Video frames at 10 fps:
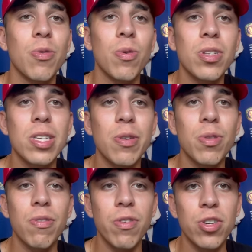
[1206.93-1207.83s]
We'll see
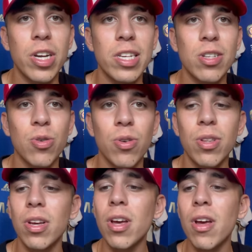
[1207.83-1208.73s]
what the future has to
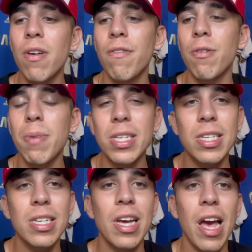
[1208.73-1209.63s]
hold for
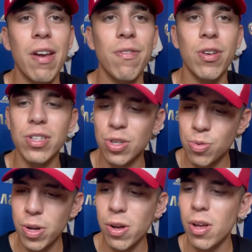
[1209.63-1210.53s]
Messi and for us as
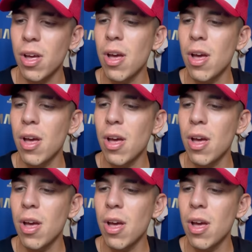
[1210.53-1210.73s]
well.